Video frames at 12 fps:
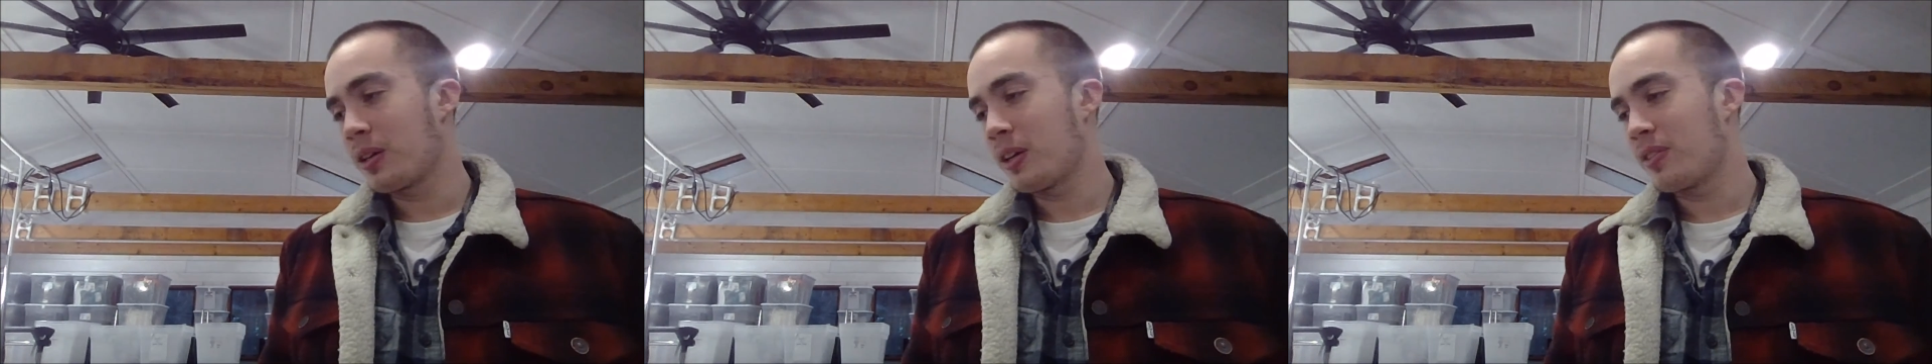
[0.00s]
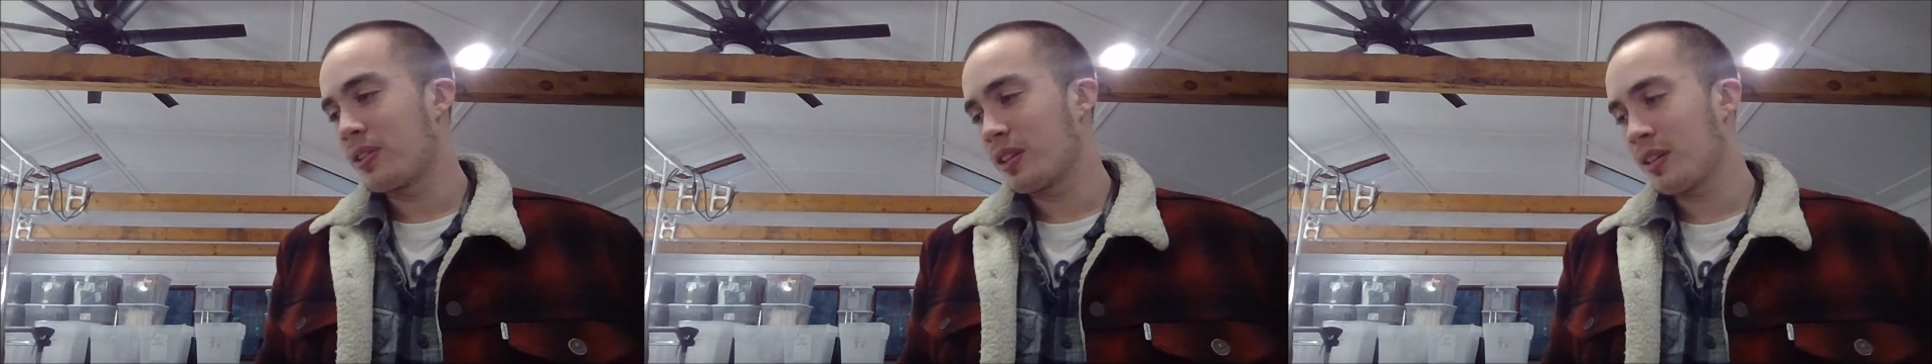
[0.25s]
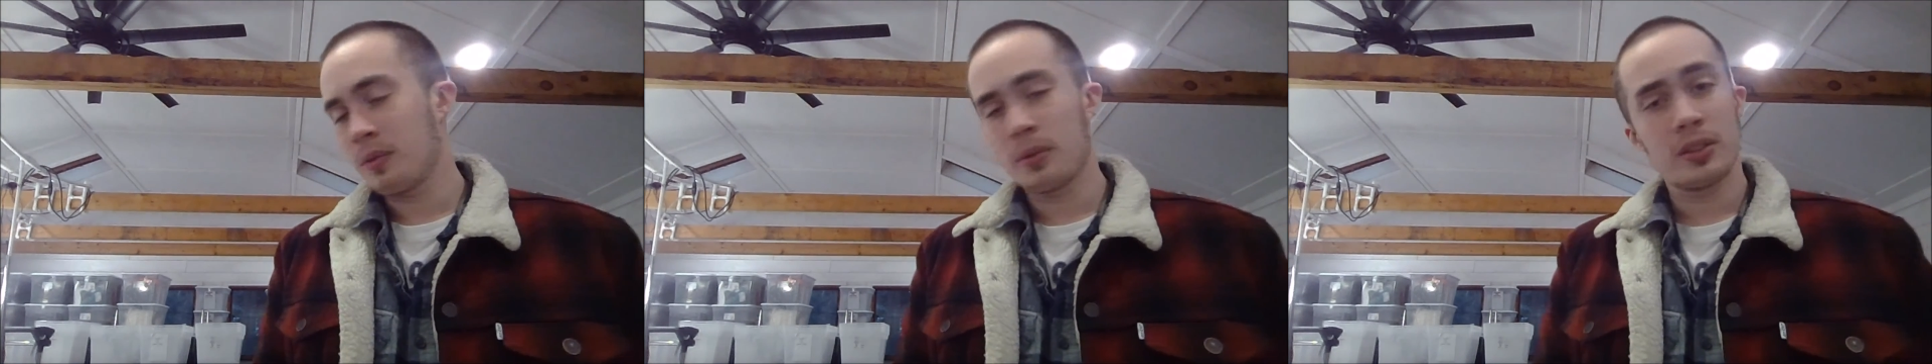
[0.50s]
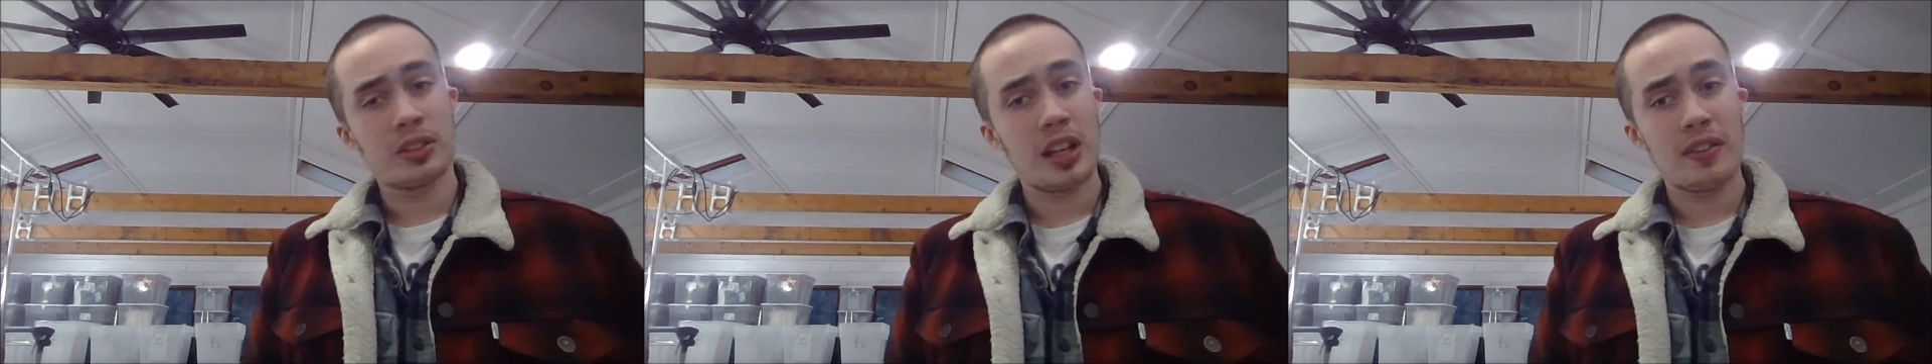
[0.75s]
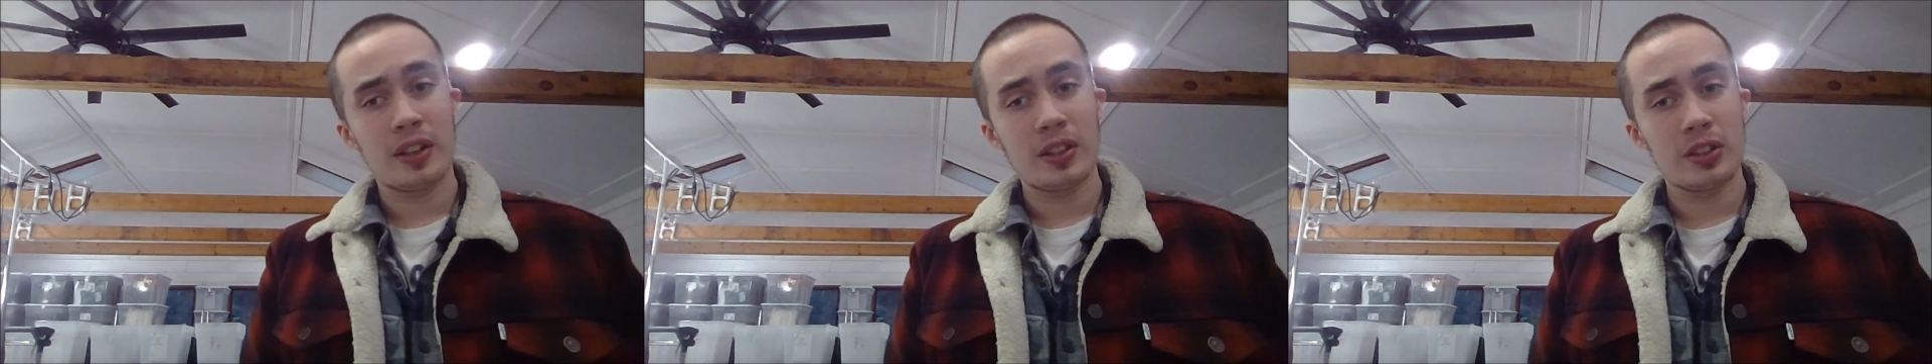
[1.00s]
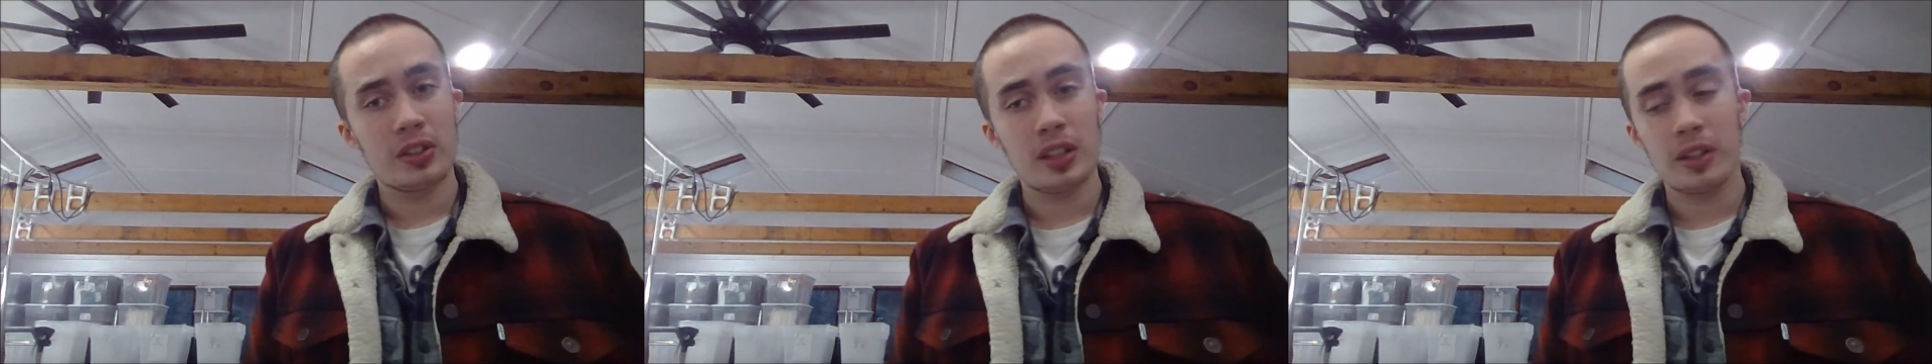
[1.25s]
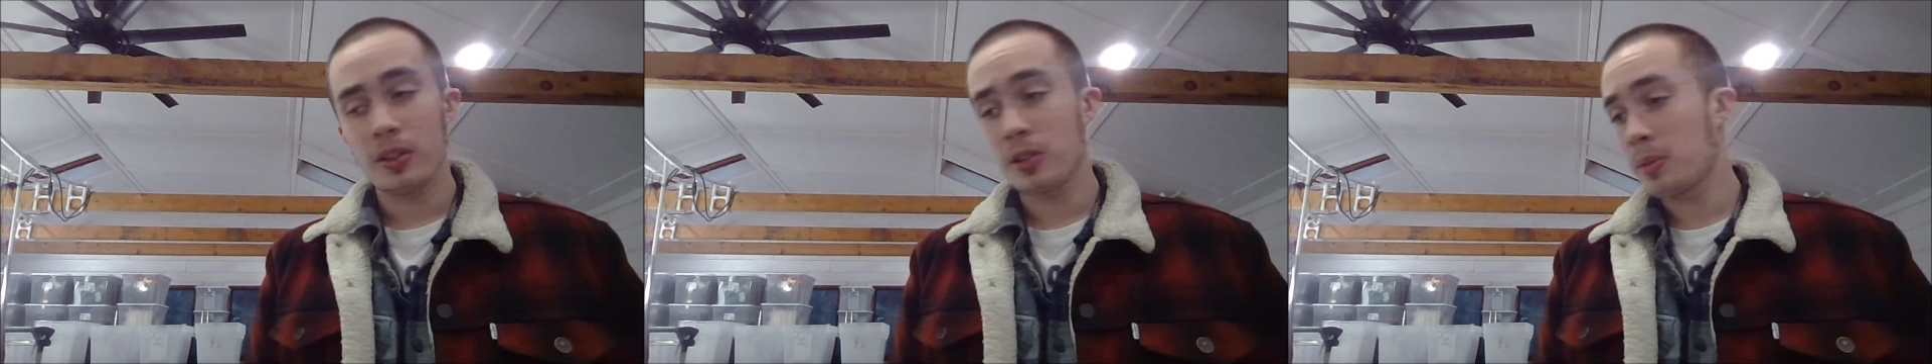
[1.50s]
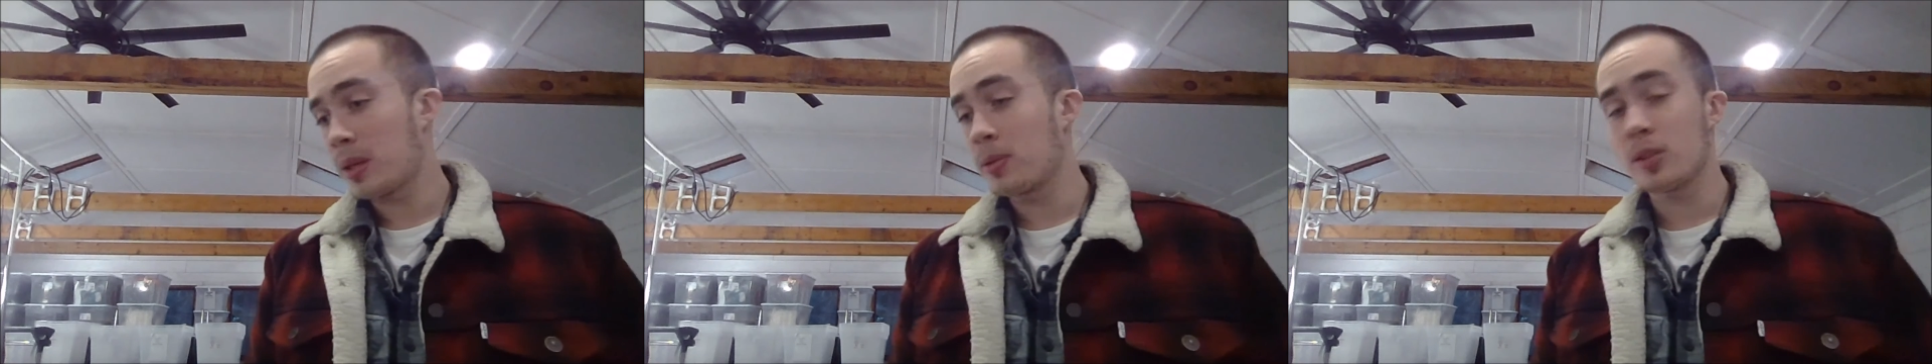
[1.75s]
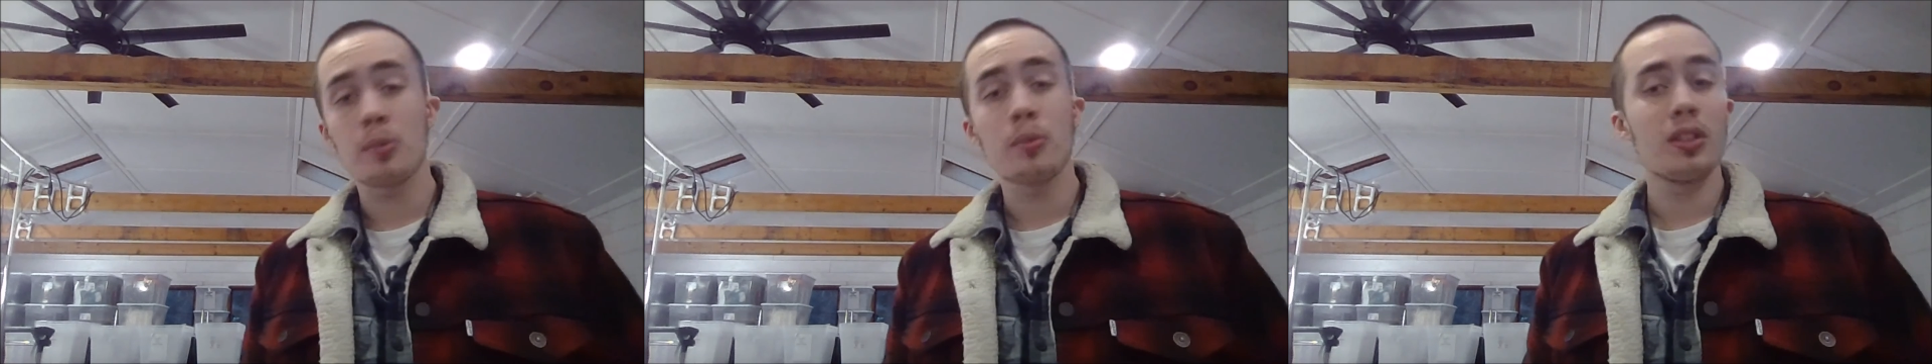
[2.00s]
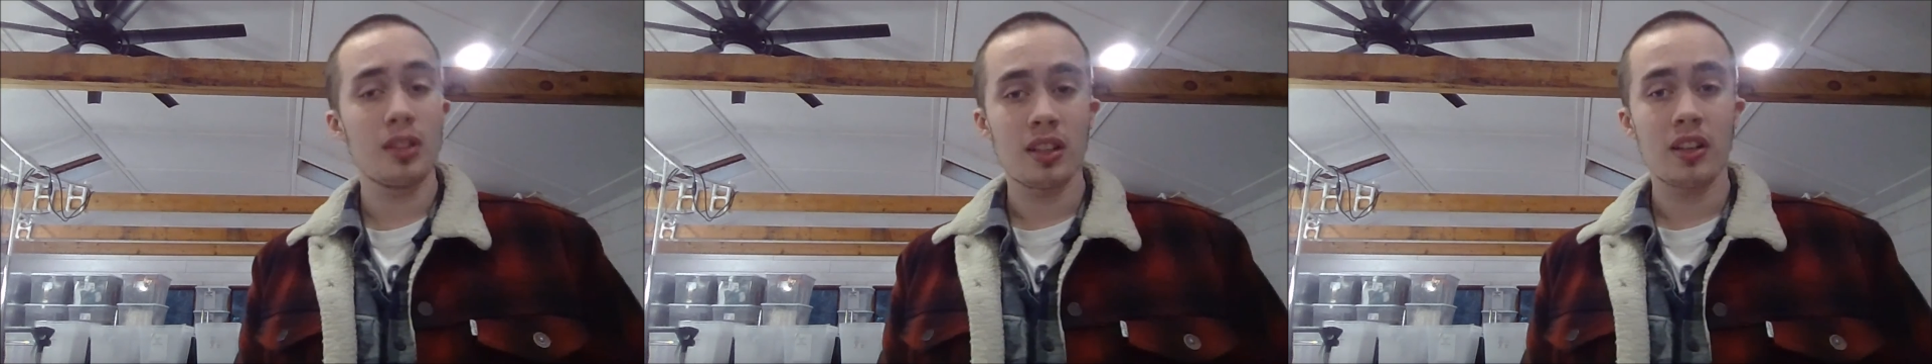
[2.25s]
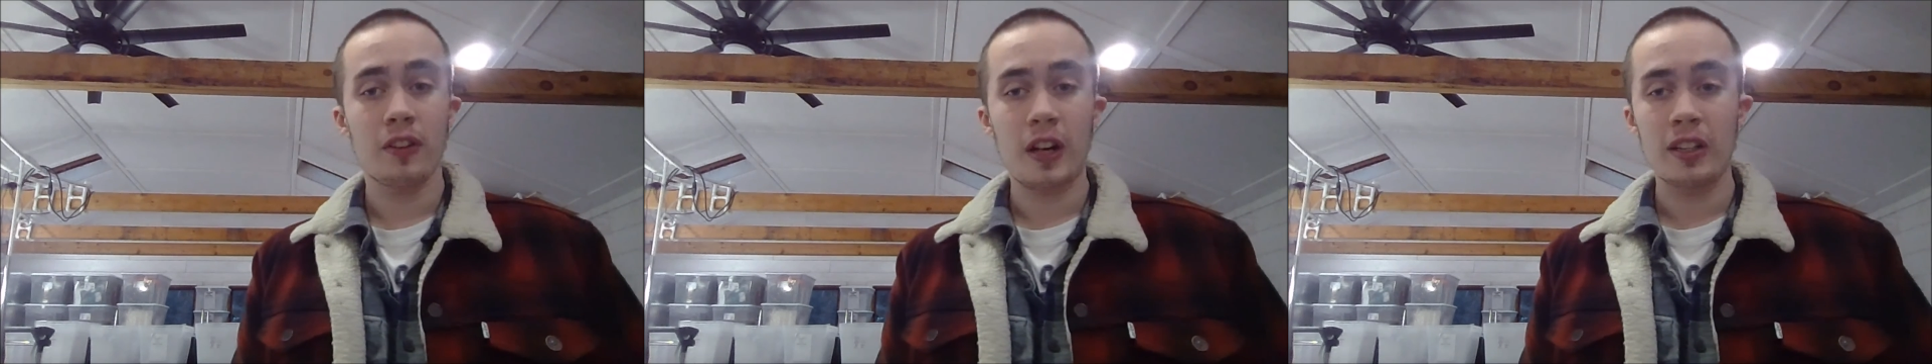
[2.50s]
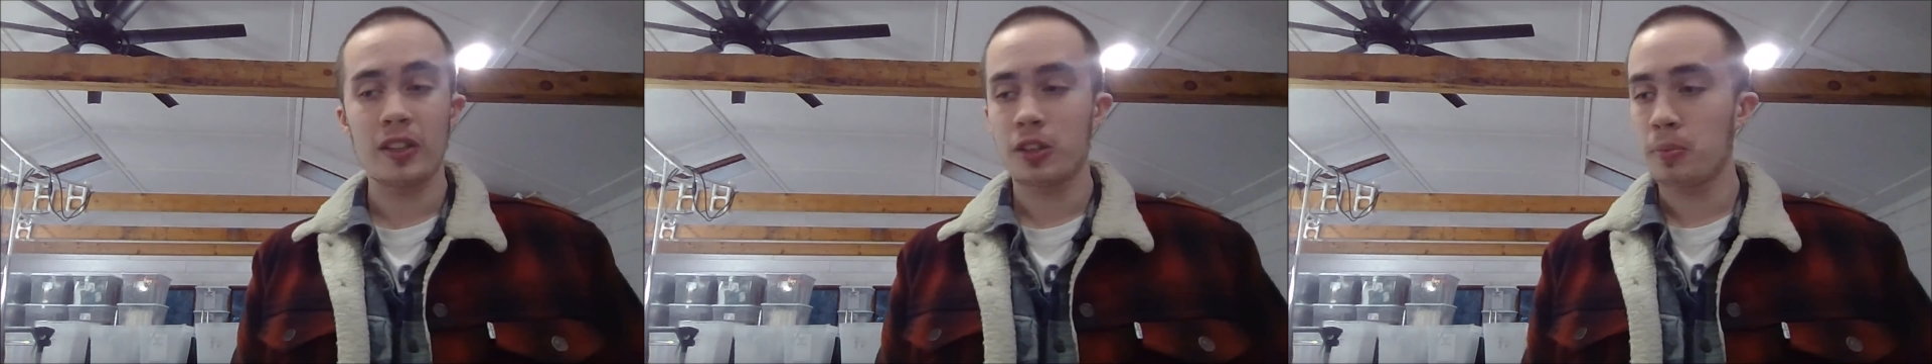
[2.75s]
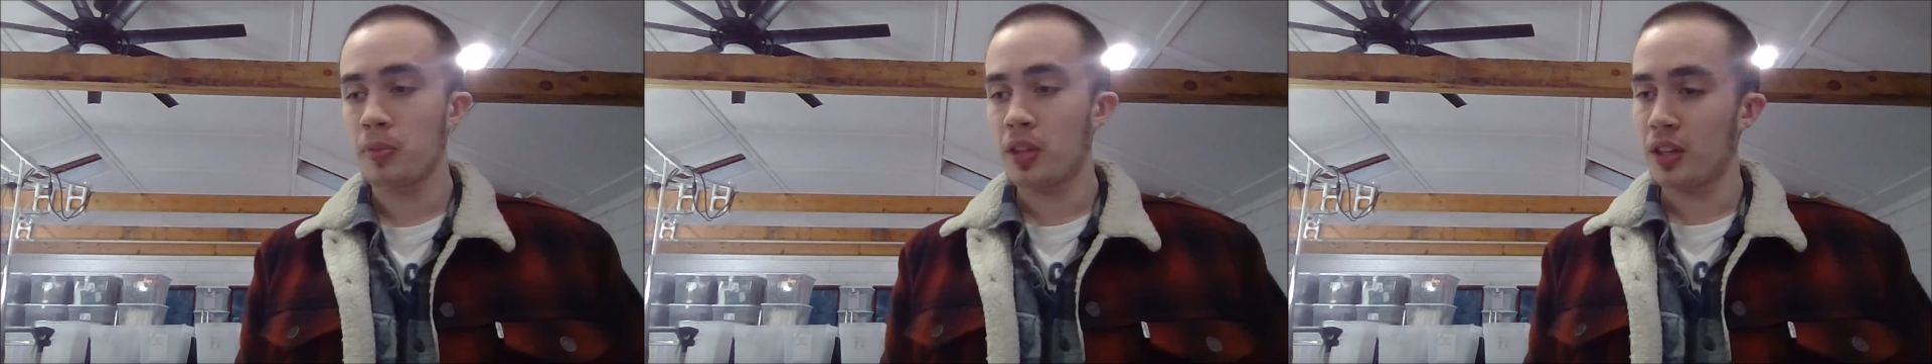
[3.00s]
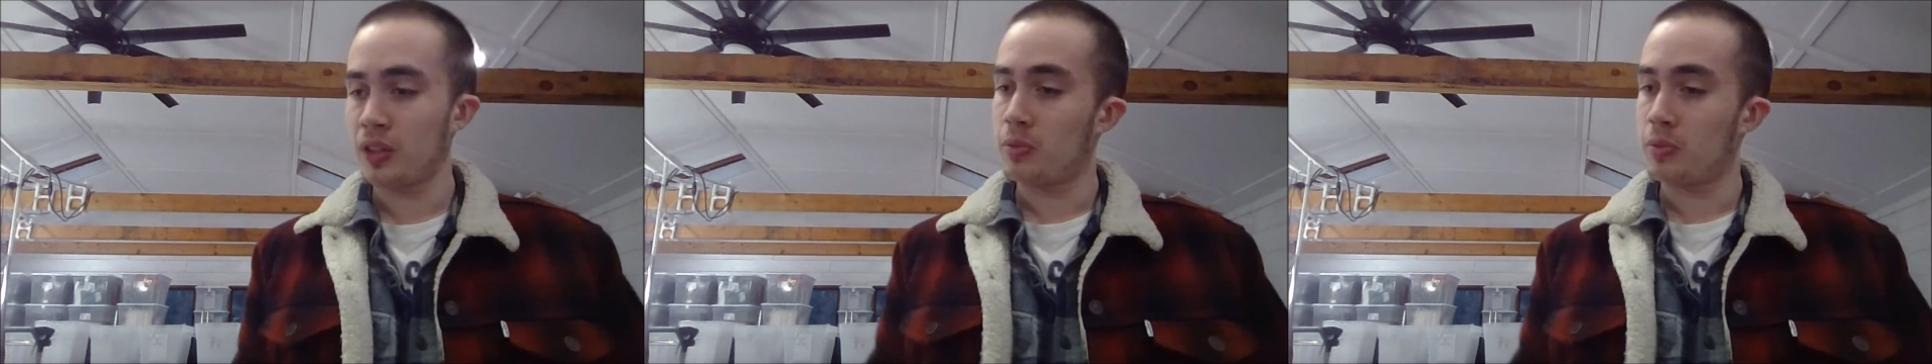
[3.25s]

Everyone's having good sales, and maybe some good luck finding some things.